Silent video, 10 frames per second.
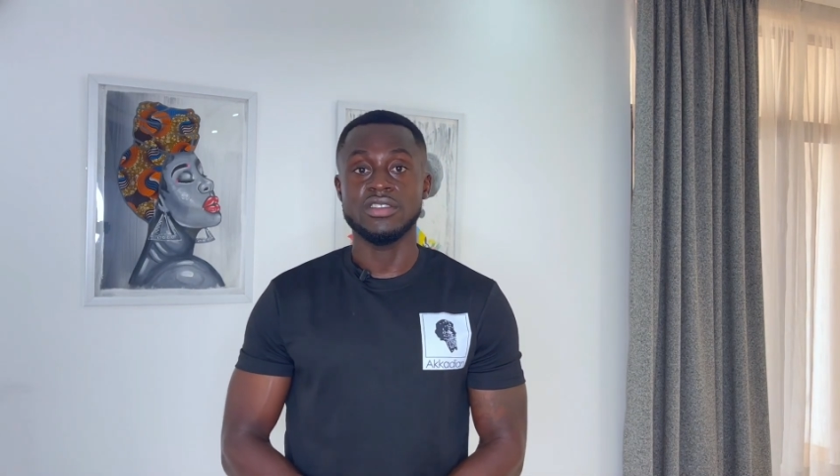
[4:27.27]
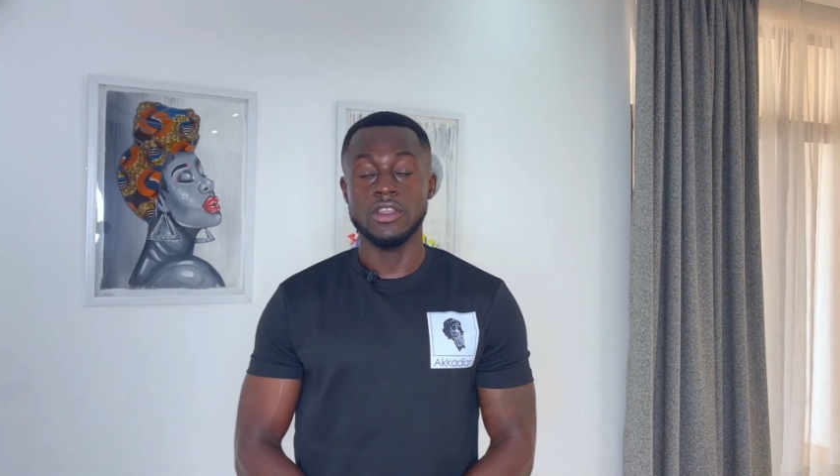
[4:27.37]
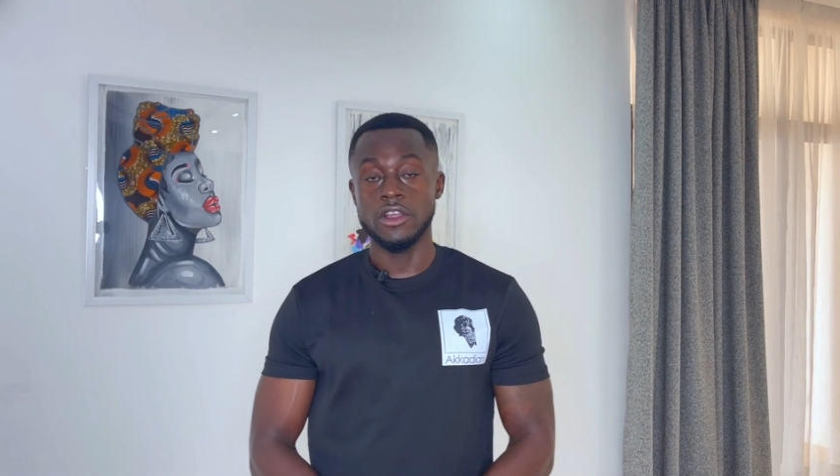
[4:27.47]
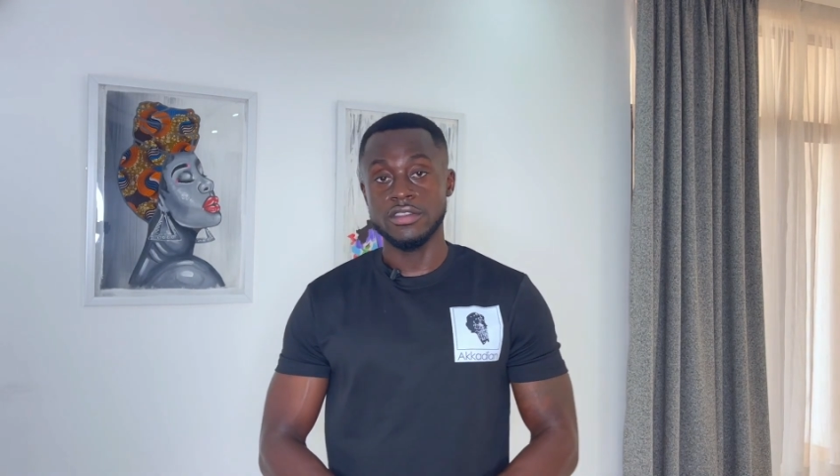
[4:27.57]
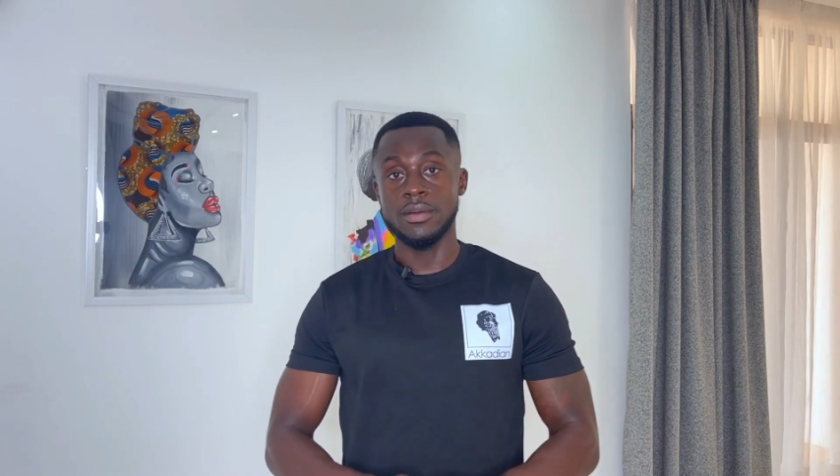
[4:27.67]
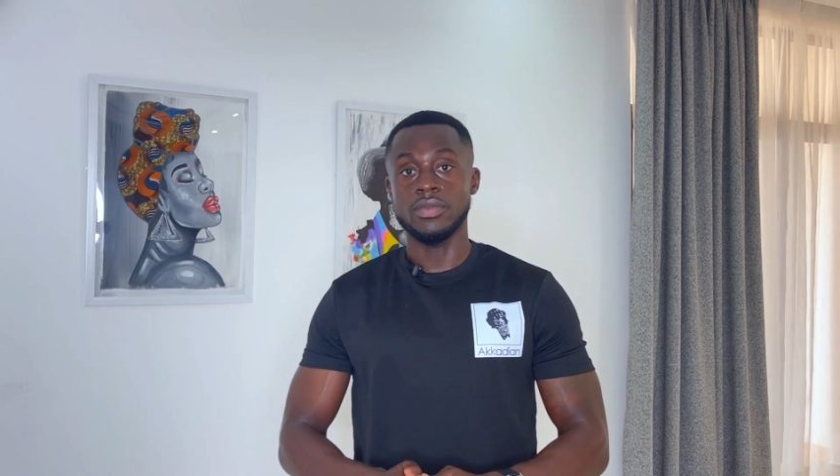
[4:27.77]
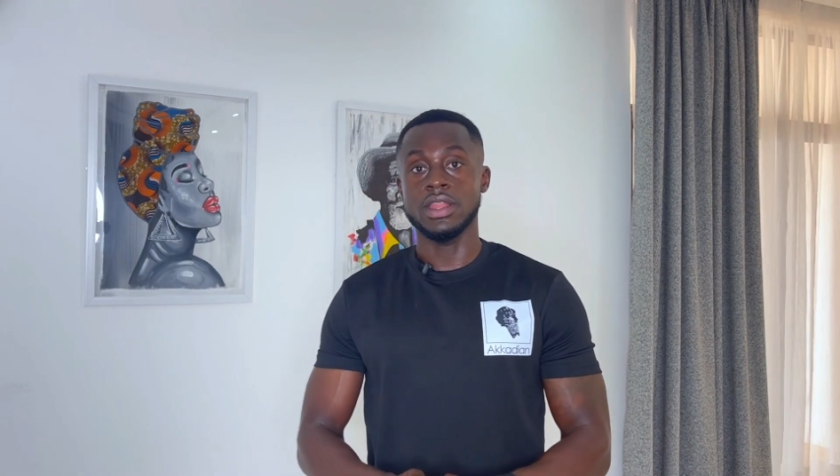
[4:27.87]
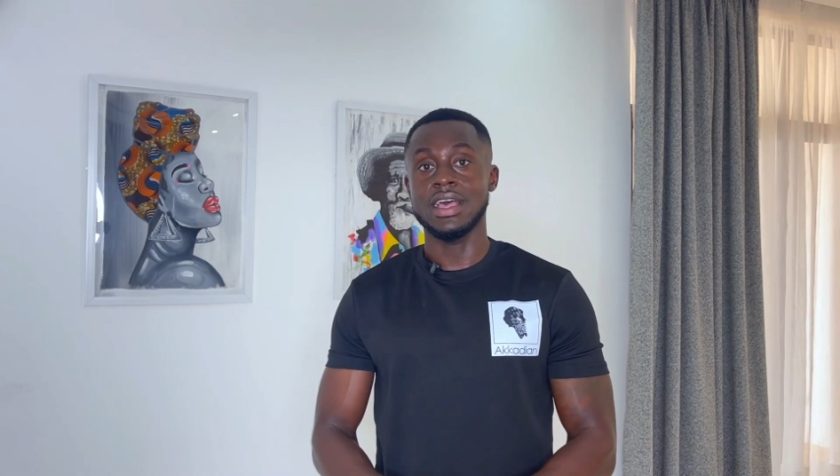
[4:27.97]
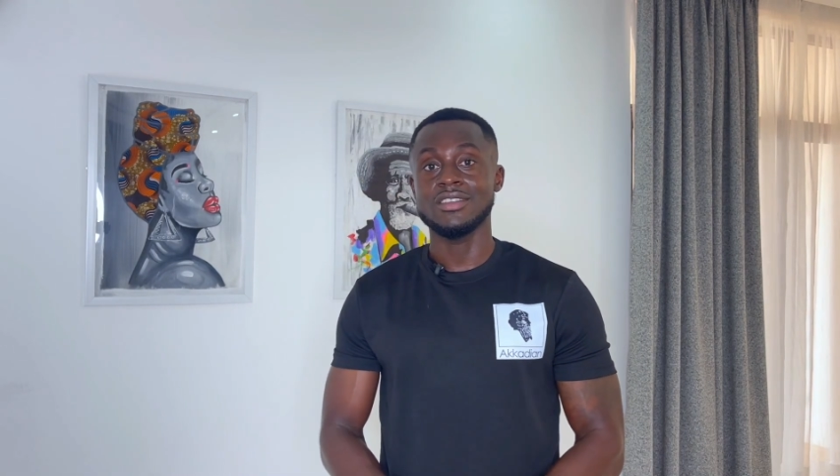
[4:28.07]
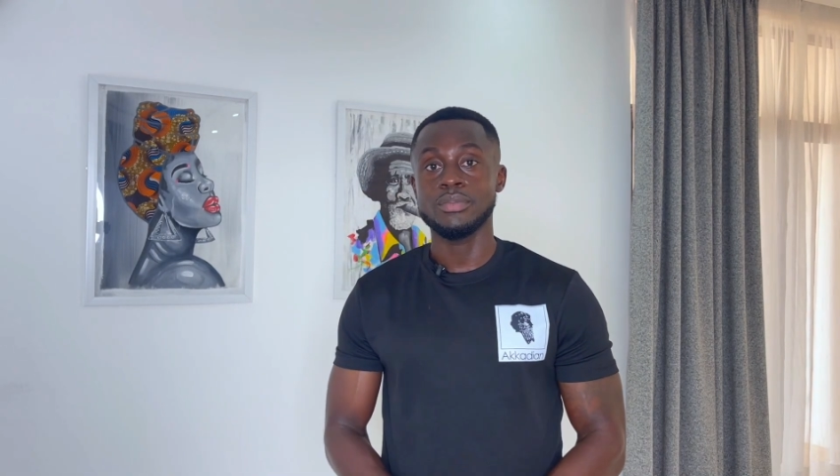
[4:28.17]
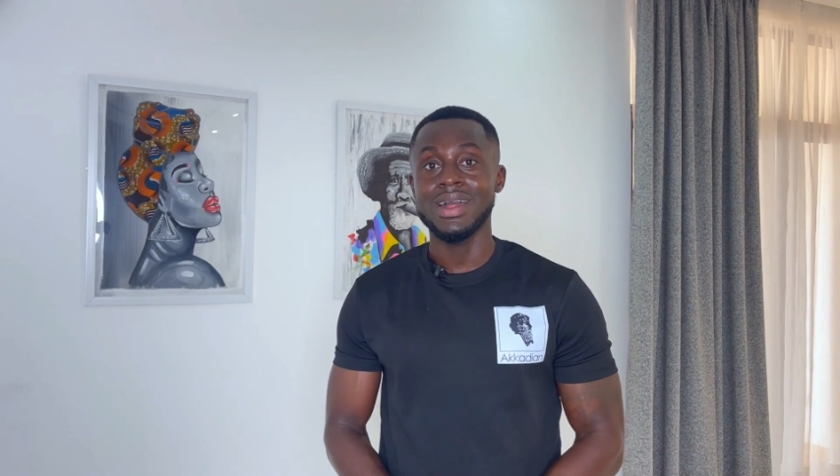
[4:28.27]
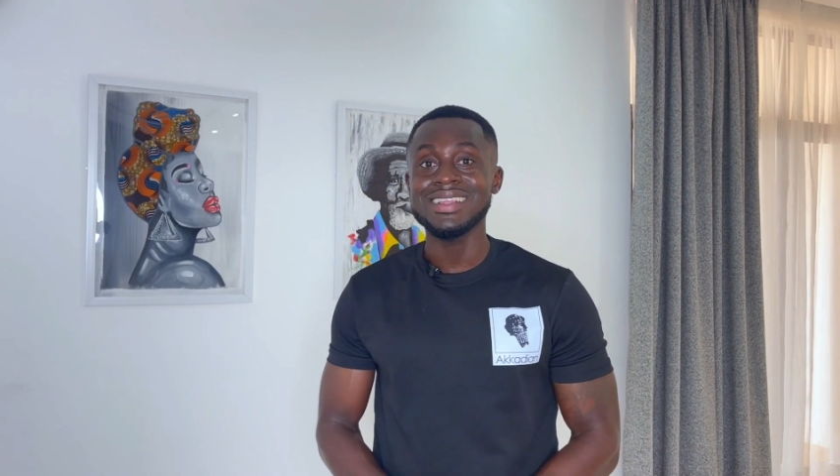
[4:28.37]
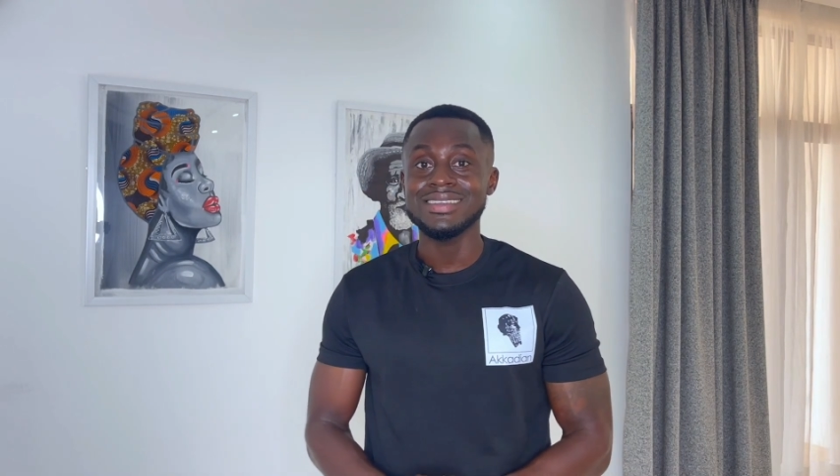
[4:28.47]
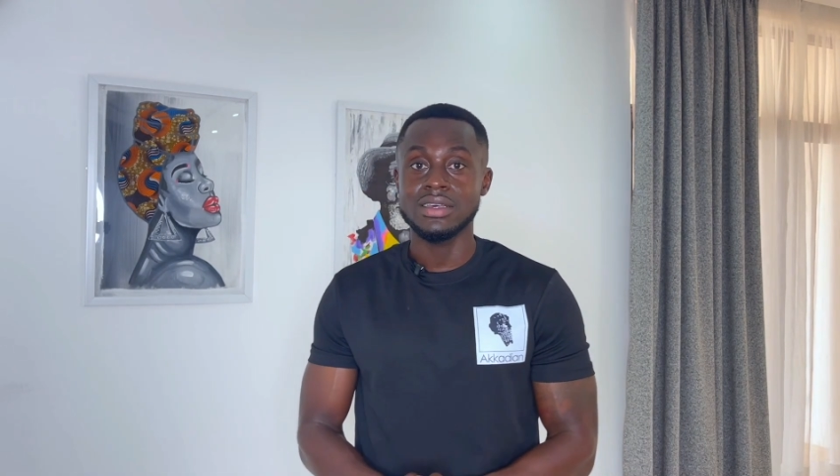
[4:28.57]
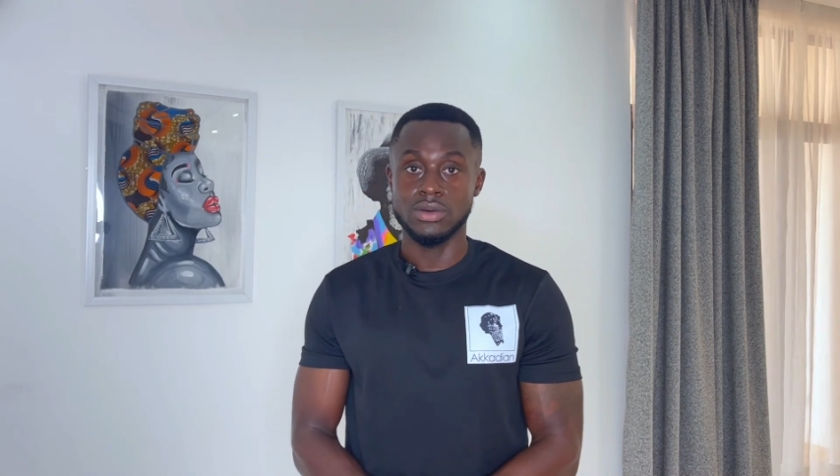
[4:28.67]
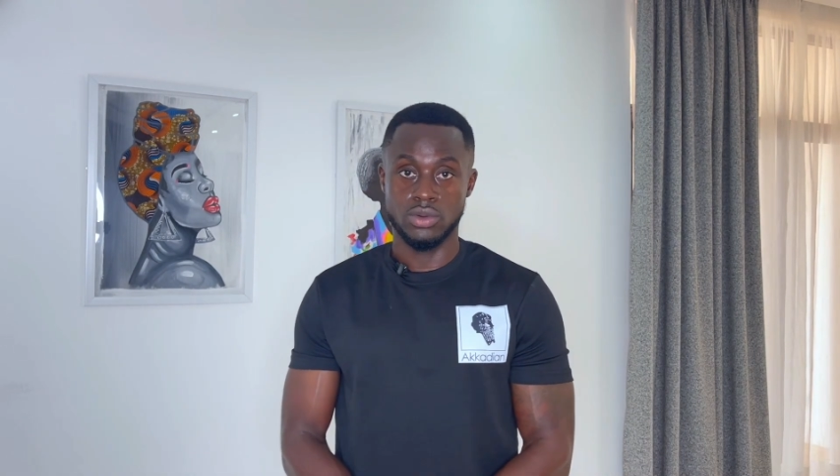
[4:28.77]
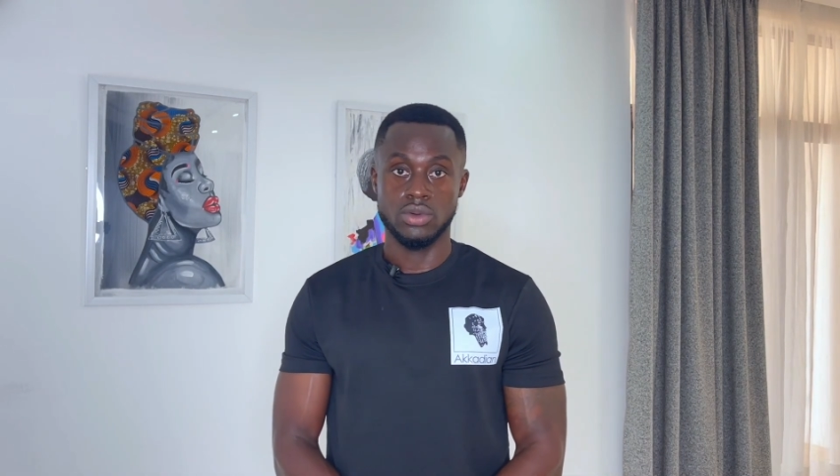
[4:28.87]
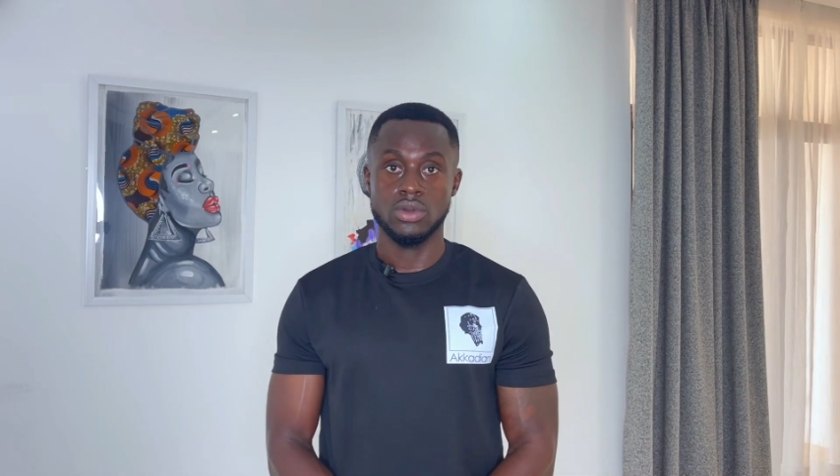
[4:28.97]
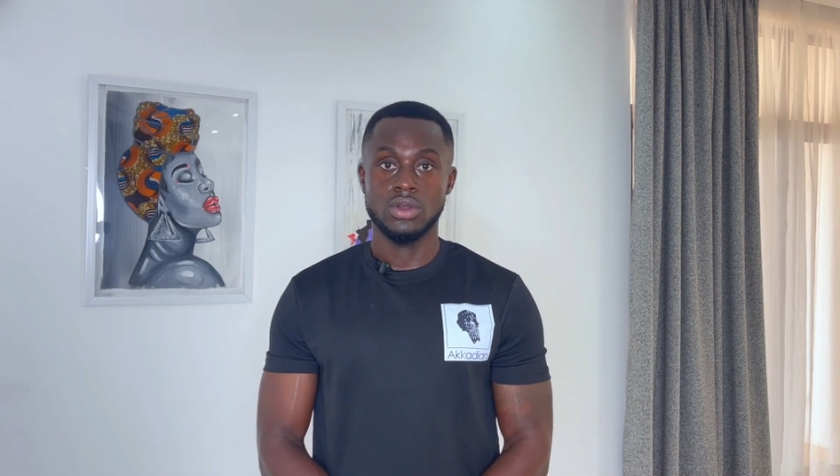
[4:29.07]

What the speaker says: Start something that's practical.